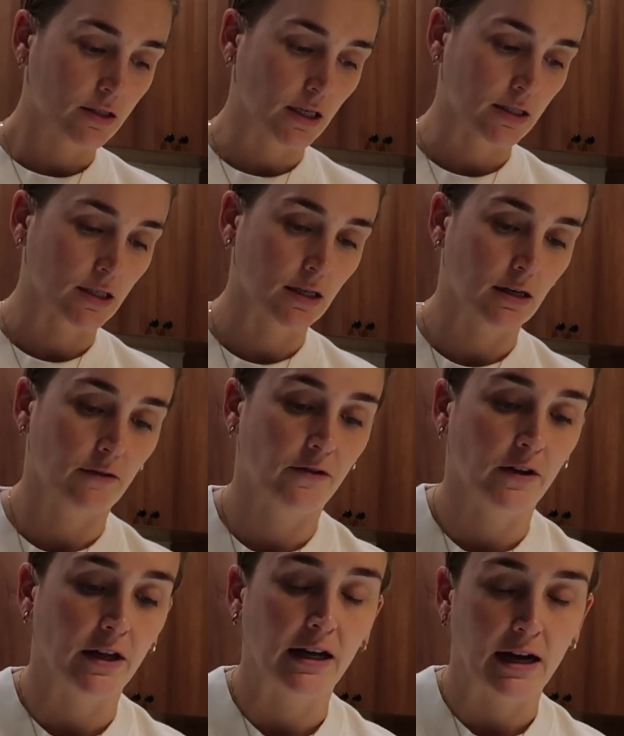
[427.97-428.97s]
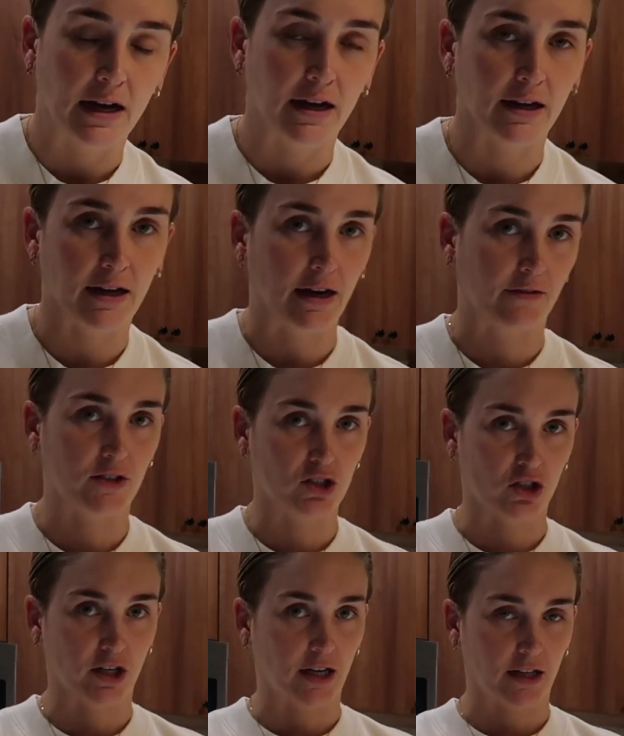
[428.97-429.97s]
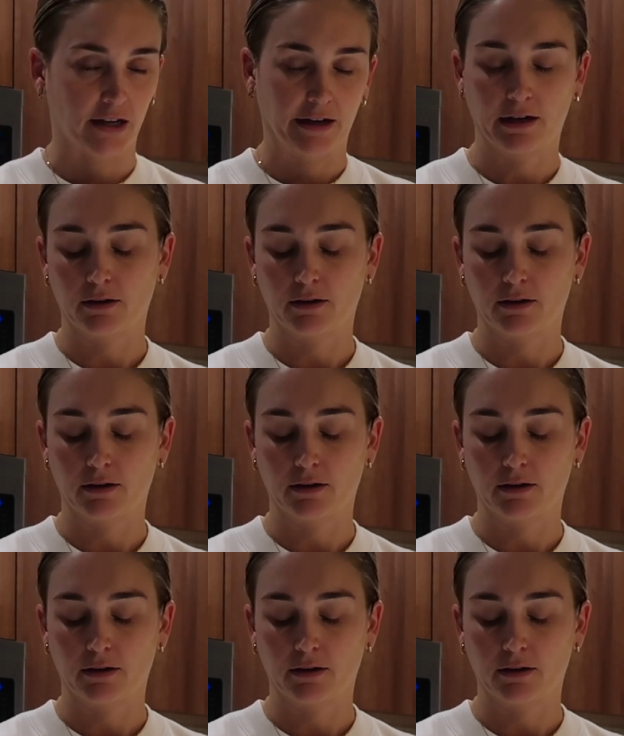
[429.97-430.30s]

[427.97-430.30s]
doesn't feel like I have to drink like